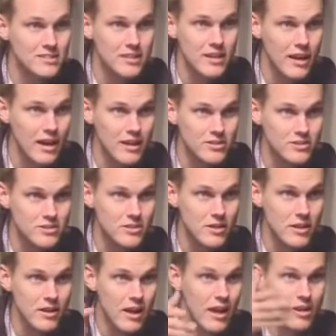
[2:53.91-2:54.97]
the case
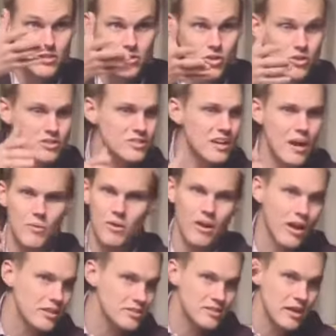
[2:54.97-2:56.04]
in a church, then I would
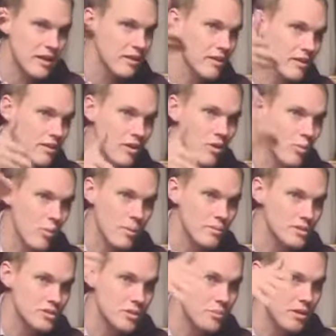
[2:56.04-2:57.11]
not say then
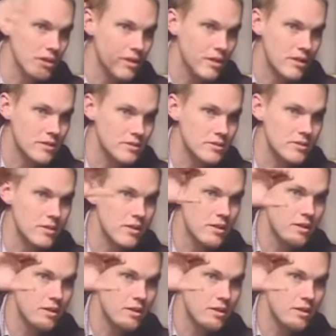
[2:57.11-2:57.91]
women should be deacons,